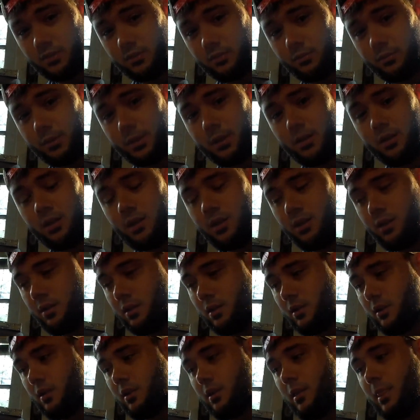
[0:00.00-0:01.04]
in the rear.
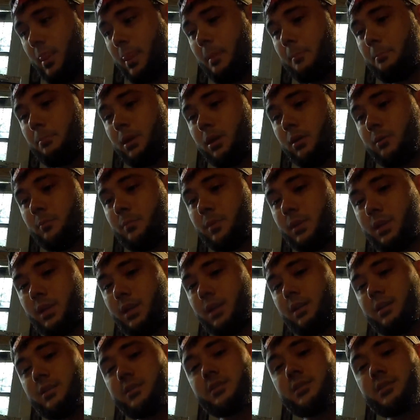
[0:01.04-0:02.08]
But
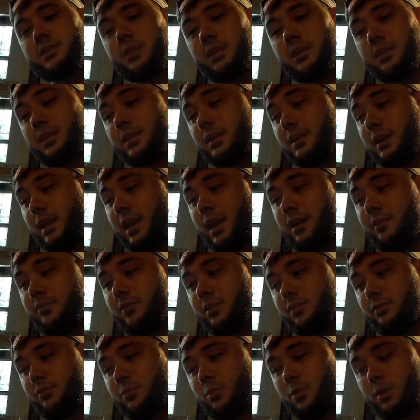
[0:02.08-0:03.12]
because they didn't
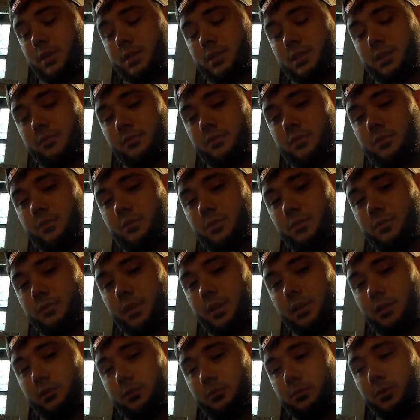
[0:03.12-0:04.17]
have a 47 tooth
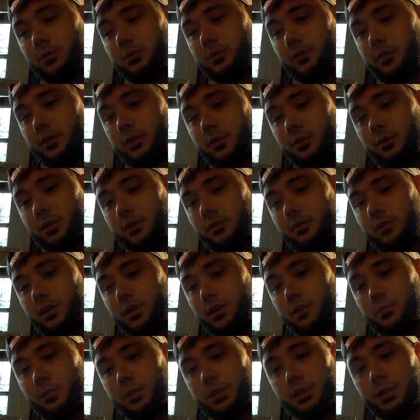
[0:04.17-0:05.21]
available, the only
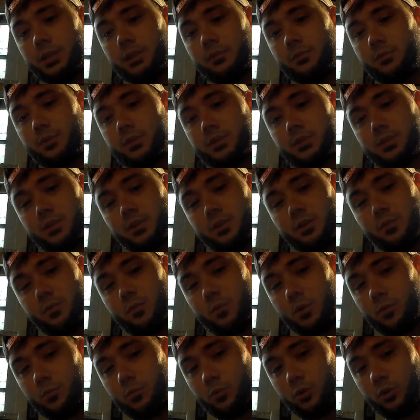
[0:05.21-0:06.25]
availability was to go
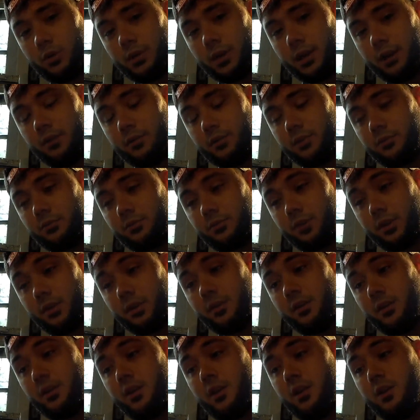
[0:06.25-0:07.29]
1 more down in the
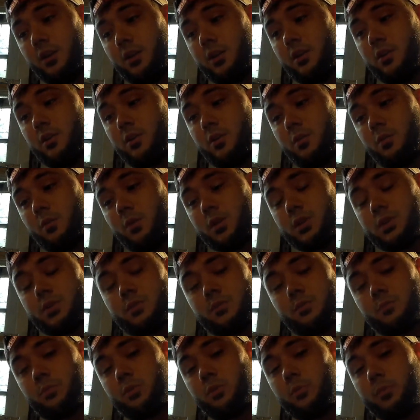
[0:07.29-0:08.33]
front,
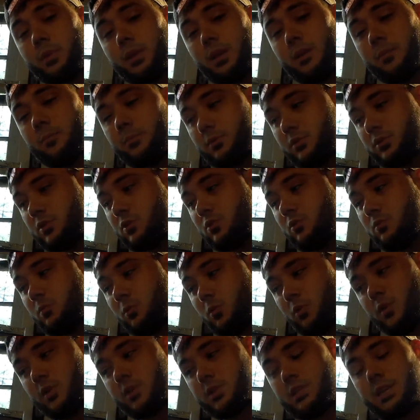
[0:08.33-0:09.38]
which put me up 2
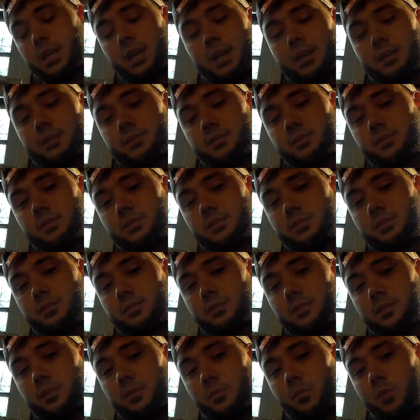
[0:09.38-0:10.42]
more sizes
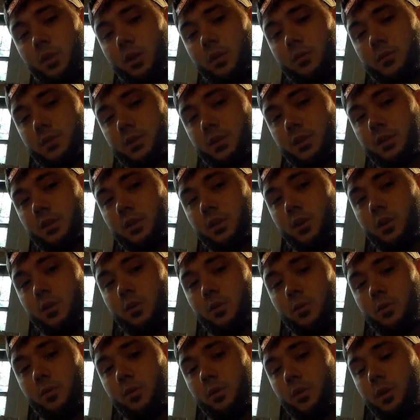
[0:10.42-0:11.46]
than what I was going to
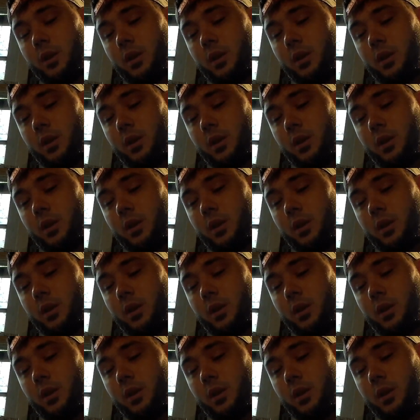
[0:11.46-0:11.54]
go